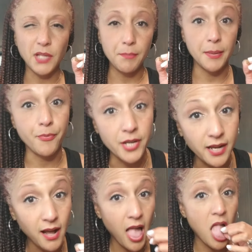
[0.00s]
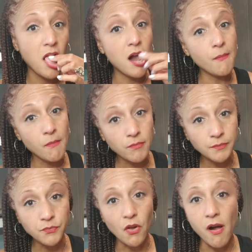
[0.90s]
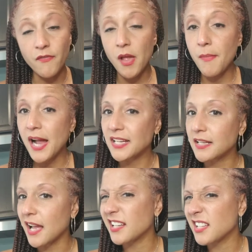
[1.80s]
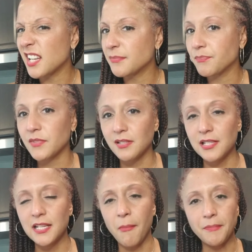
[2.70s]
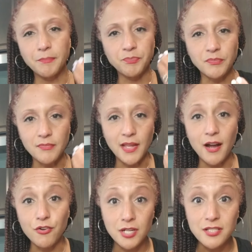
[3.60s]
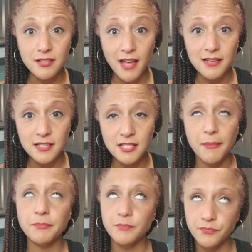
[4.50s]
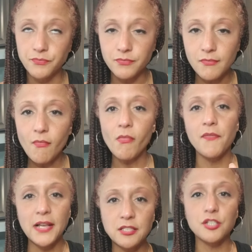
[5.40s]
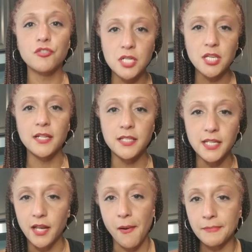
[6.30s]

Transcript: paprika on them. See? how crunchy that is. That's the crunch I need.